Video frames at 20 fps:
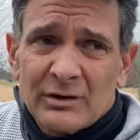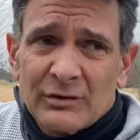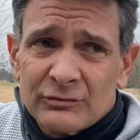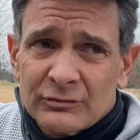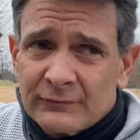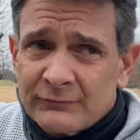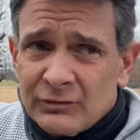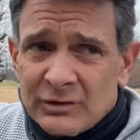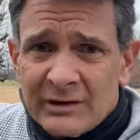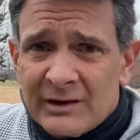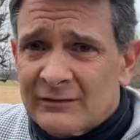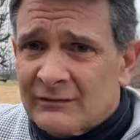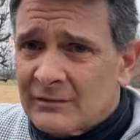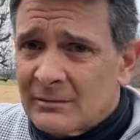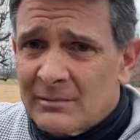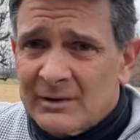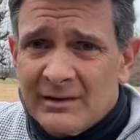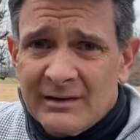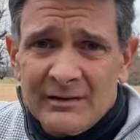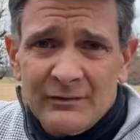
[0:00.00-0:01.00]
Because if you get
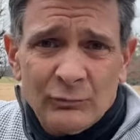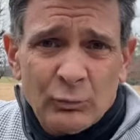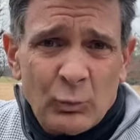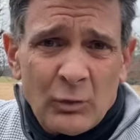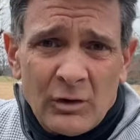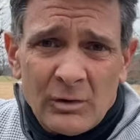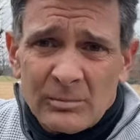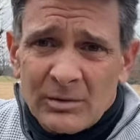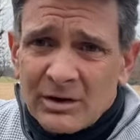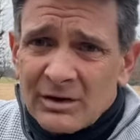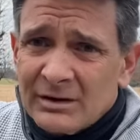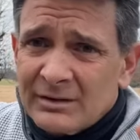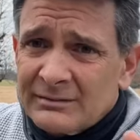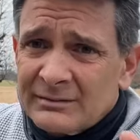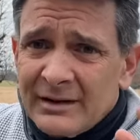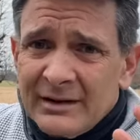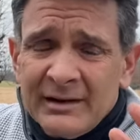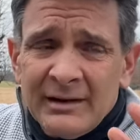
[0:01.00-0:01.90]
some of these Walmart